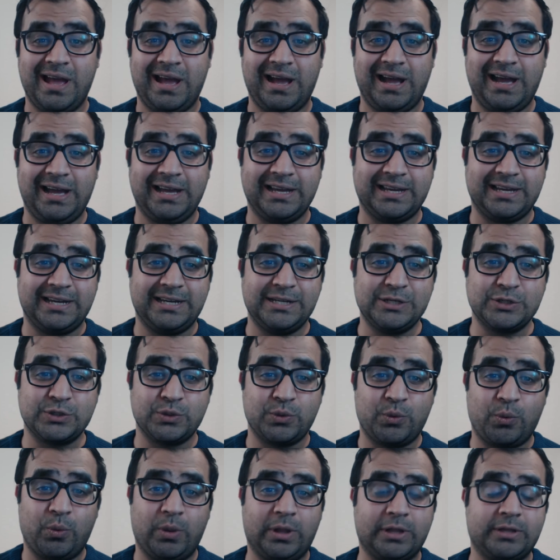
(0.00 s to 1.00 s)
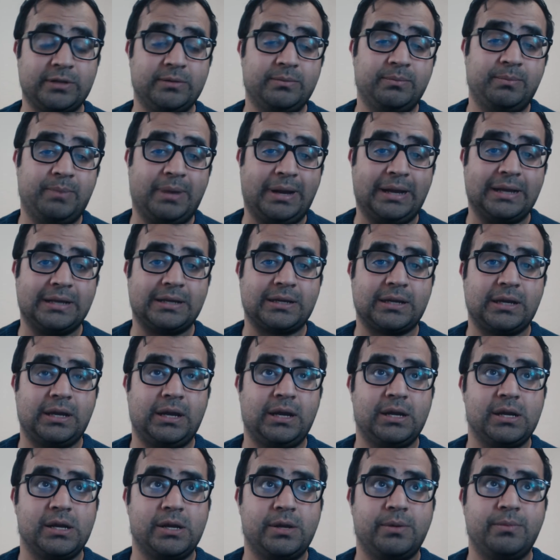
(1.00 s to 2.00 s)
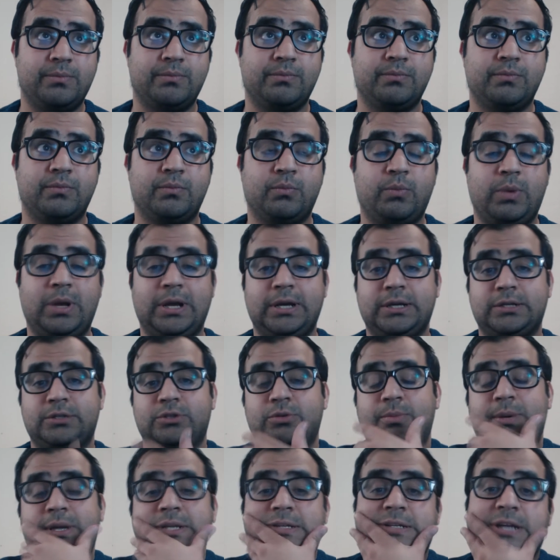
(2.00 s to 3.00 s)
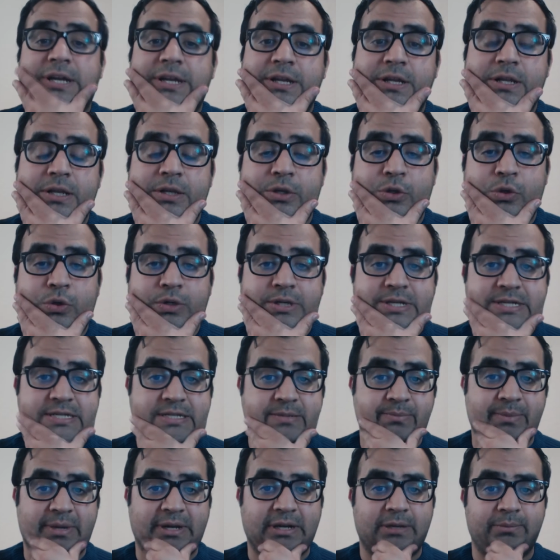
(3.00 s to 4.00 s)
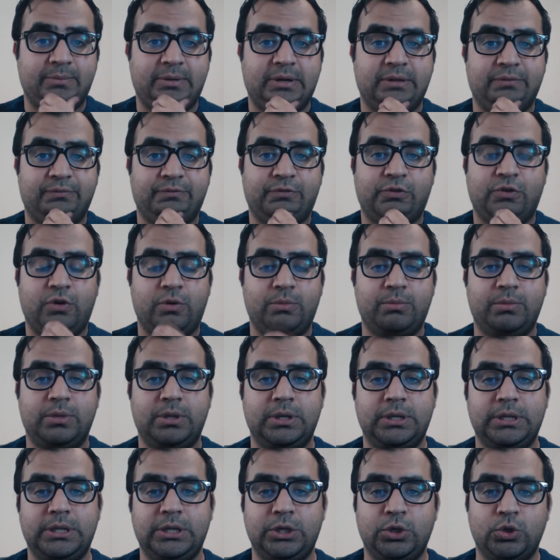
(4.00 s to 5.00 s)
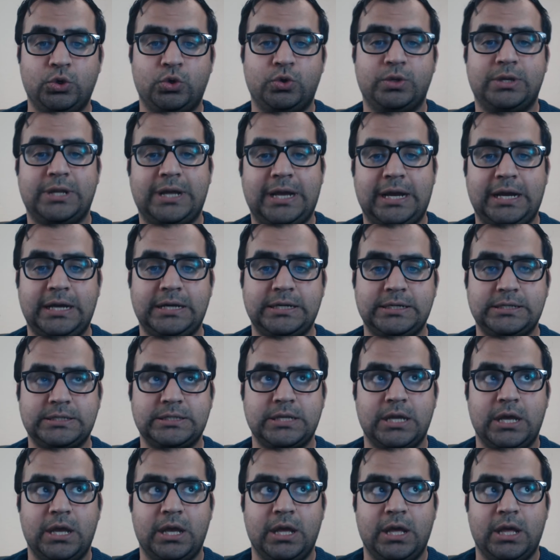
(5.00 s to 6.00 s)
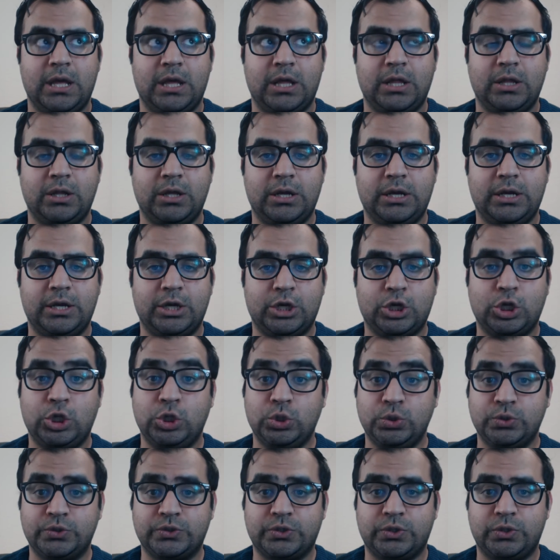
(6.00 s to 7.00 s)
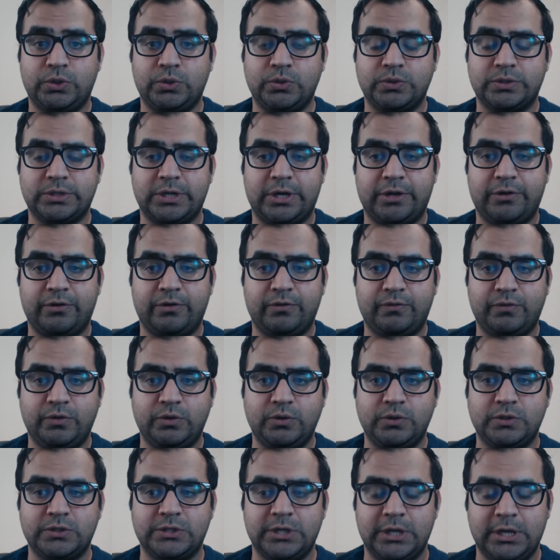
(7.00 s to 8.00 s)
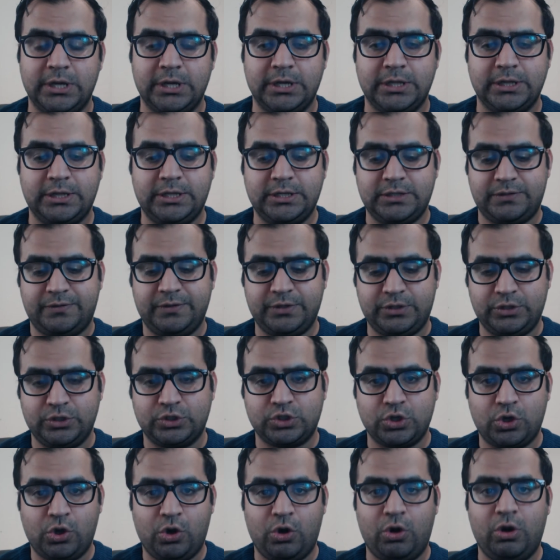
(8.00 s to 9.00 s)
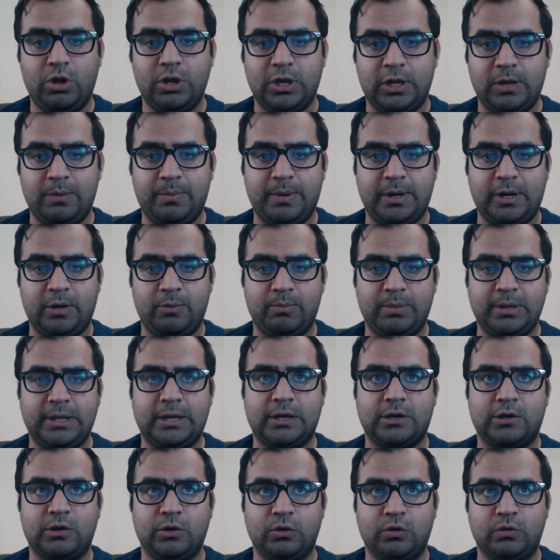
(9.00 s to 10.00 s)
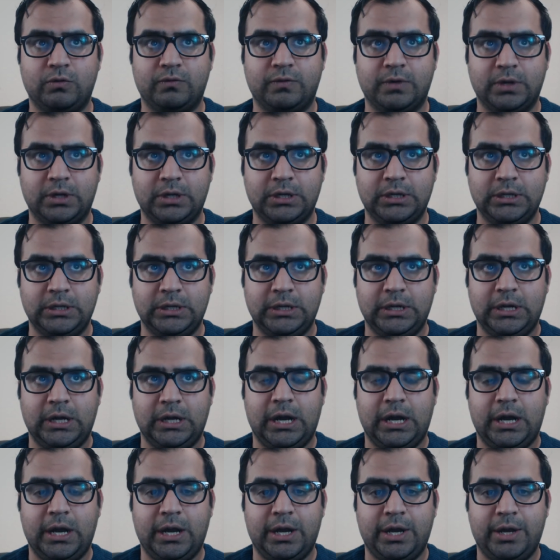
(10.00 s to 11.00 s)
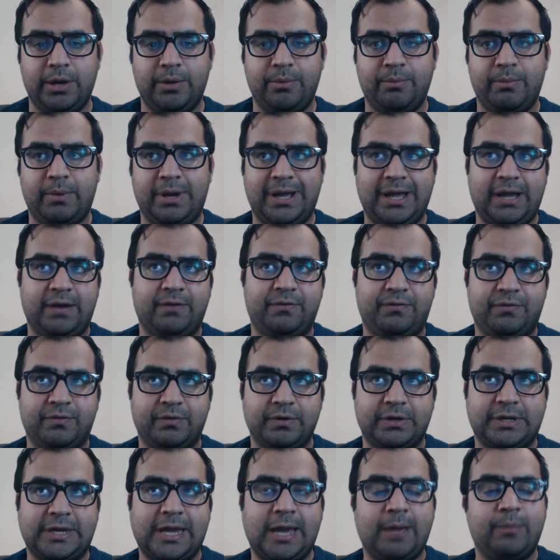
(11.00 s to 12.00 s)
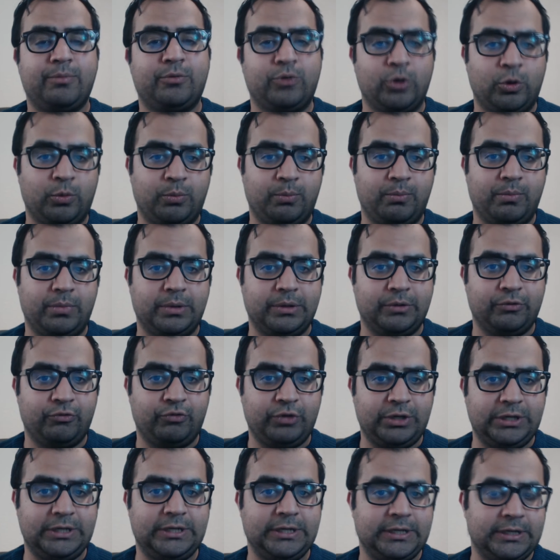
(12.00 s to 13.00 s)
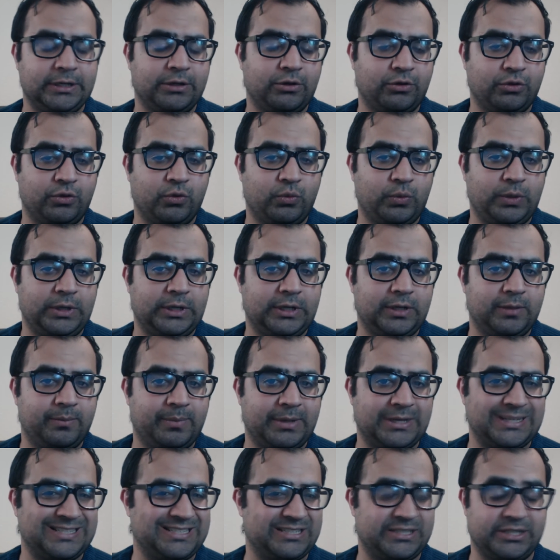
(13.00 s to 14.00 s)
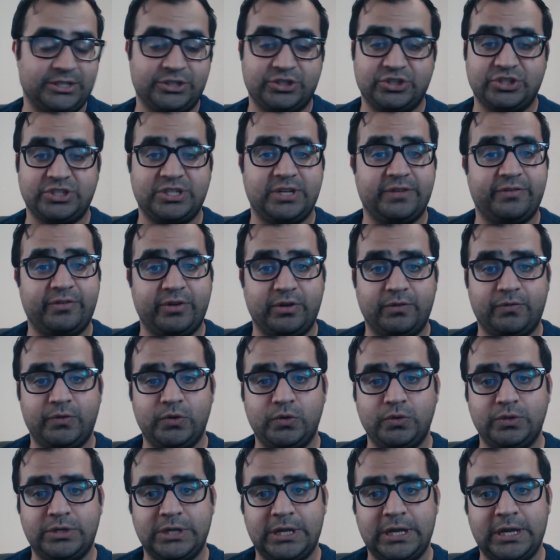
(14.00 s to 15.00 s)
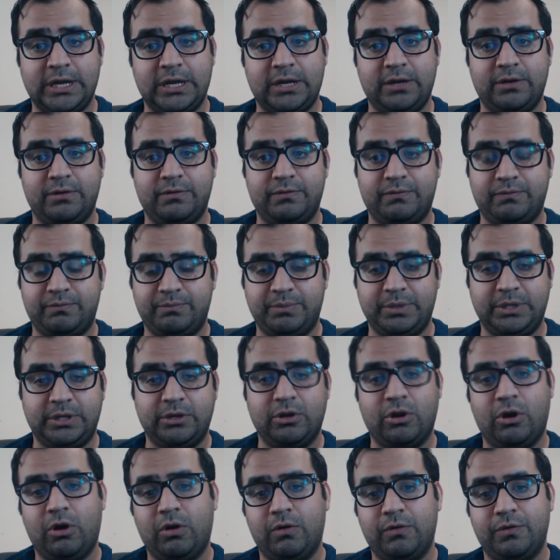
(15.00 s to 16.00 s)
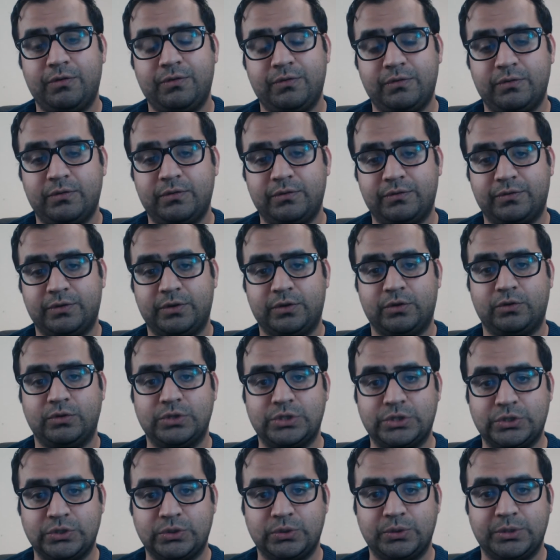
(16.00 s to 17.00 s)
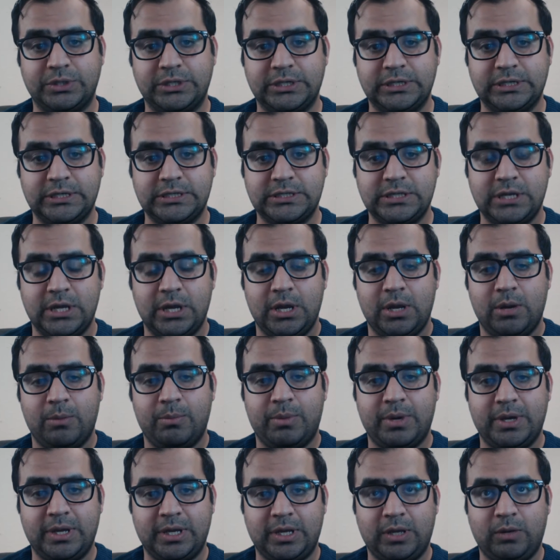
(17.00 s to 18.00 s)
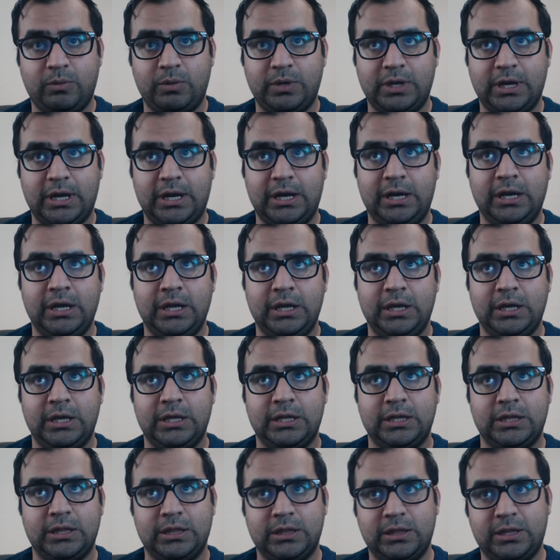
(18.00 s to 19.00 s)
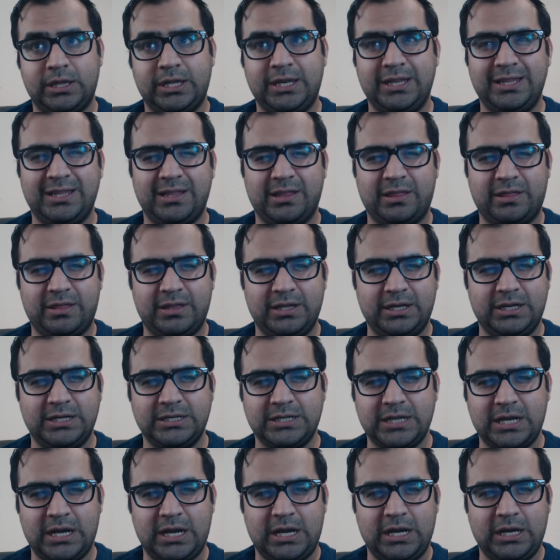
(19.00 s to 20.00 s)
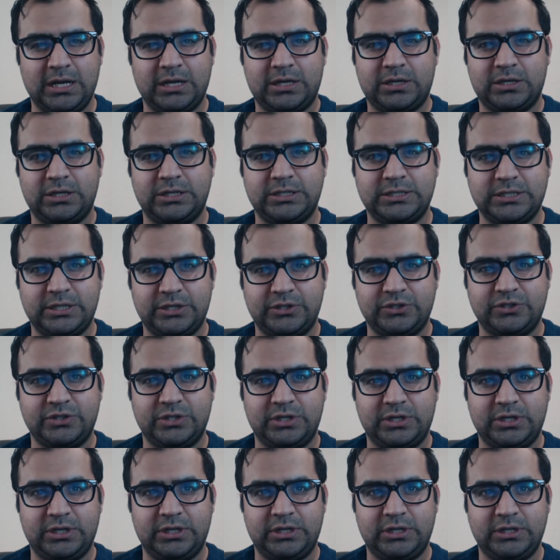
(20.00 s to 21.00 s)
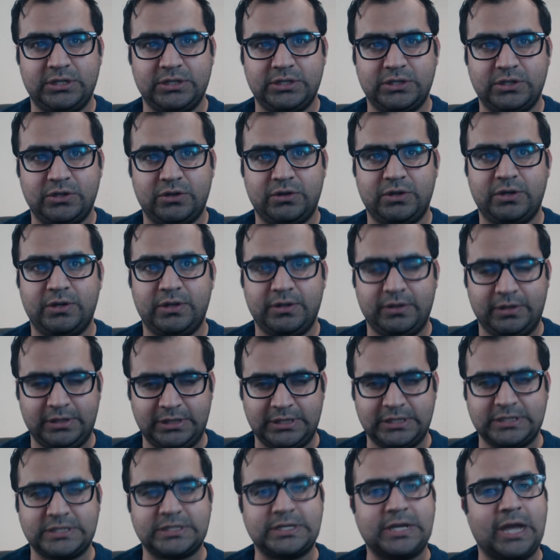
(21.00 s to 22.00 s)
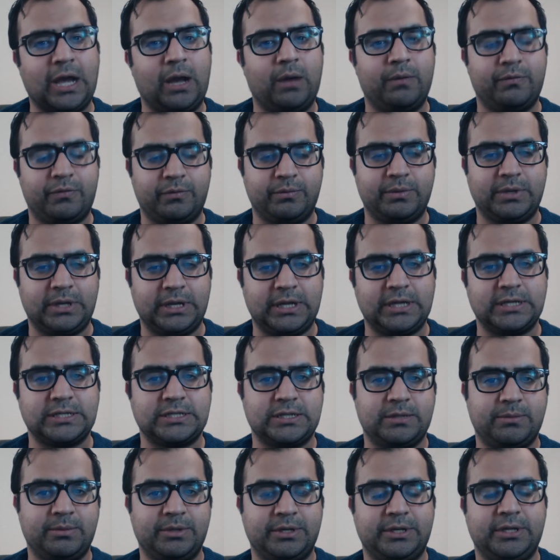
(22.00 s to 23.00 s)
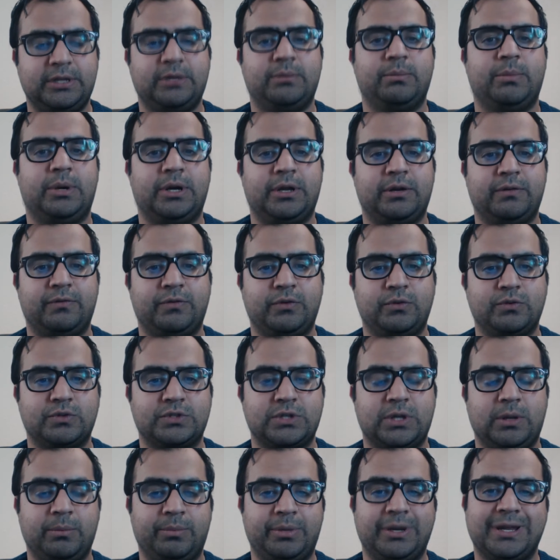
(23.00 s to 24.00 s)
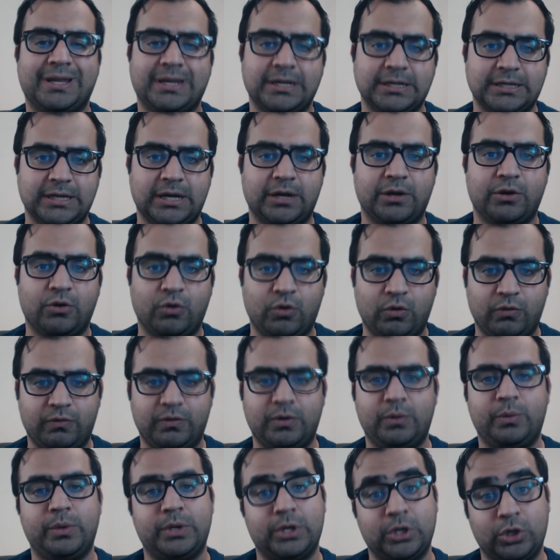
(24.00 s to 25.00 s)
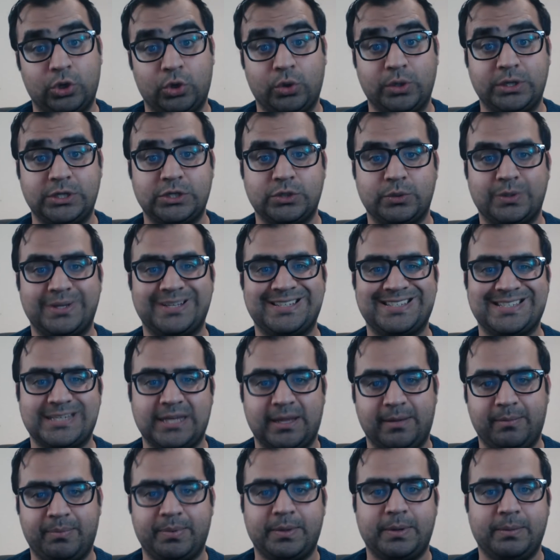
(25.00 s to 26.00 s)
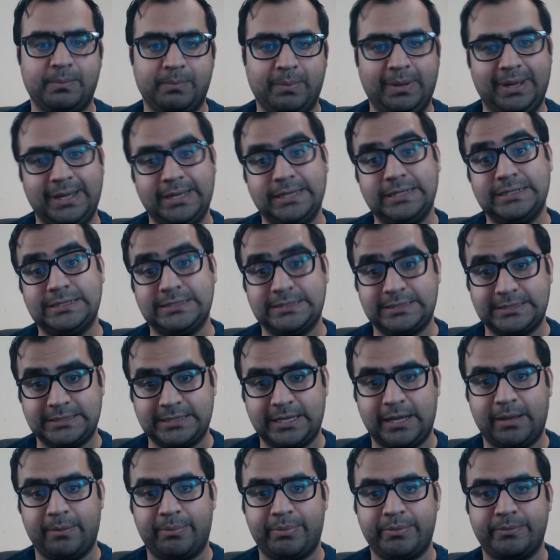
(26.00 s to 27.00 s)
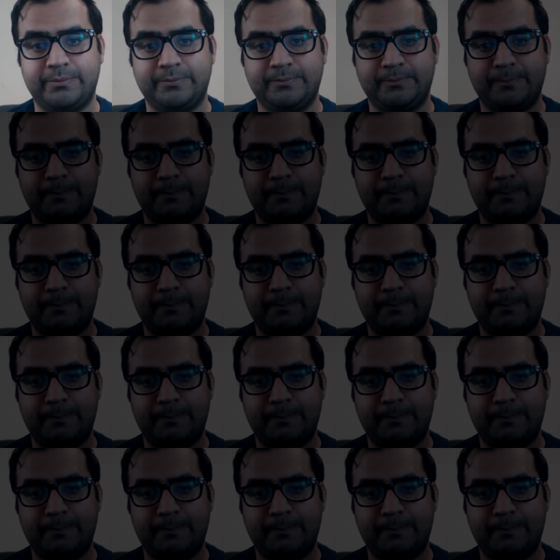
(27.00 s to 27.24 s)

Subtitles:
Hi guys, welcome back. Back to my channel known as the Manga Man, formerly known as Clues, Cues and Reviews. This video is all about Black Clover. I have kept up reading the weekly basis, I just never reviewed it. I've been off for a good 2 years, but here we are. They're in the third arc, essentially, in this gap from the last time I did my review, so I'll break it down and hopefully we can go into it step by step.